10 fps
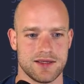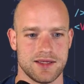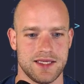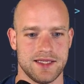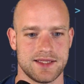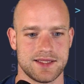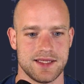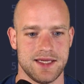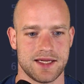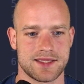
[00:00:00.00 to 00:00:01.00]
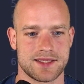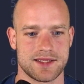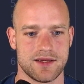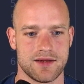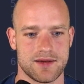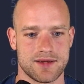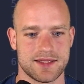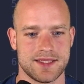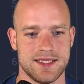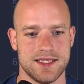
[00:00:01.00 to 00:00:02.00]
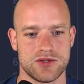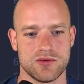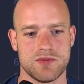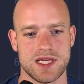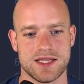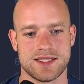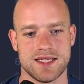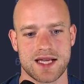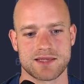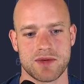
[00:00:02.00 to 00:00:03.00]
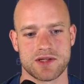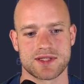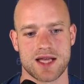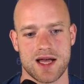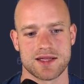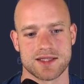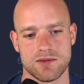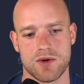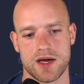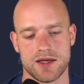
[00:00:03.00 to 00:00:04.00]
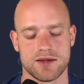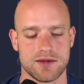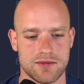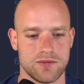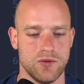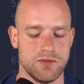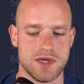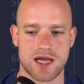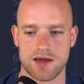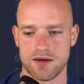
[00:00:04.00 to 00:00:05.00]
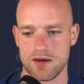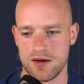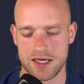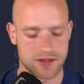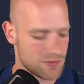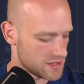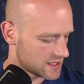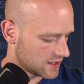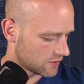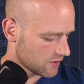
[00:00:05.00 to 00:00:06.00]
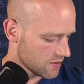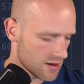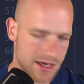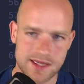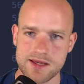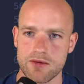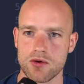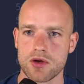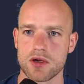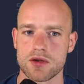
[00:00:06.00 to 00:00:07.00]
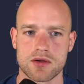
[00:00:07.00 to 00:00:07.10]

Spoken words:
It's here, it should be cx minus r, cy would be a little bit cleaner. Let's have a look.